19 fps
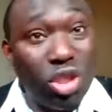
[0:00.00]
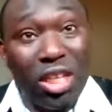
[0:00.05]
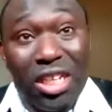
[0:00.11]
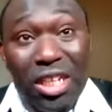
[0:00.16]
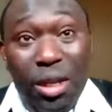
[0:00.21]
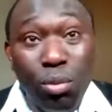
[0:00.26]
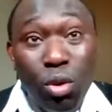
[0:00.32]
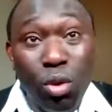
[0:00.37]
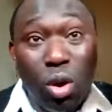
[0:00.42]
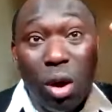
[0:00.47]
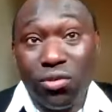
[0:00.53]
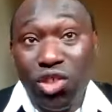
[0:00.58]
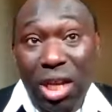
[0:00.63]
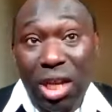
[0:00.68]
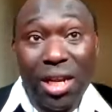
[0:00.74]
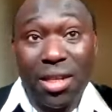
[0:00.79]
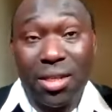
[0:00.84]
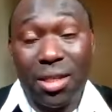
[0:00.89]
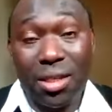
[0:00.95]
tree in the book of
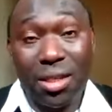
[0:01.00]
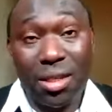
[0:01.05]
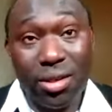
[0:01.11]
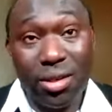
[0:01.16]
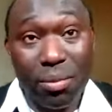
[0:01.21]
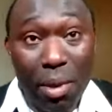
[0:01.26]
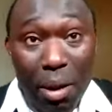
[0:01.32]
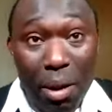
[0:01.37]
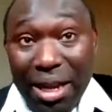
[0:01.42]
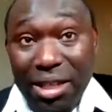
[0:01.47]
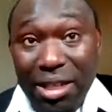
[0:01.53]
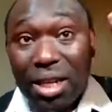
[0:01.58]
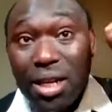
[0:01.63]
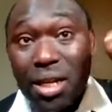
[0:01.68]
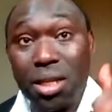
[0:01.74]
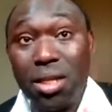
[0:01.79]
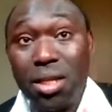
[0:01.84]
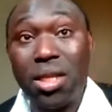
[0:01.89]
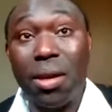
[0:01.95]
Genesis. Remember
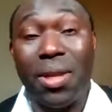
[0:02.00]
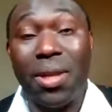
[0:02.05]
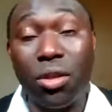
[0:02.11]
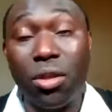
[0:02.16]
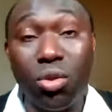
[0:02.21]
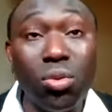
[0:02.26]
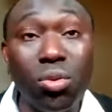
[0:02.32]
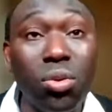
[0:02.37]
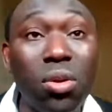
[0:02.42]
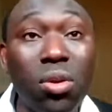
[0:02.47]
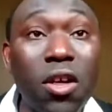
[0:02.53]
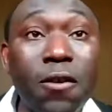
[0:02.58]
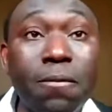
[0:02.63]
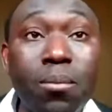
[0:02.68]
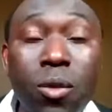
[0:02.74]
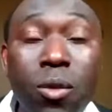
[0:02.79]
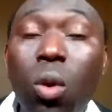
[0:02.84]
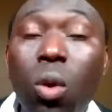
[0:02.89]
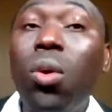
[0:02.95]
Genesis chapter 2?
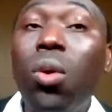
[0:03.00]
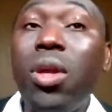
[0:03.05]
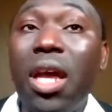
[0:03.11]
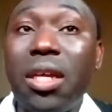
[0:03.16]
Oh,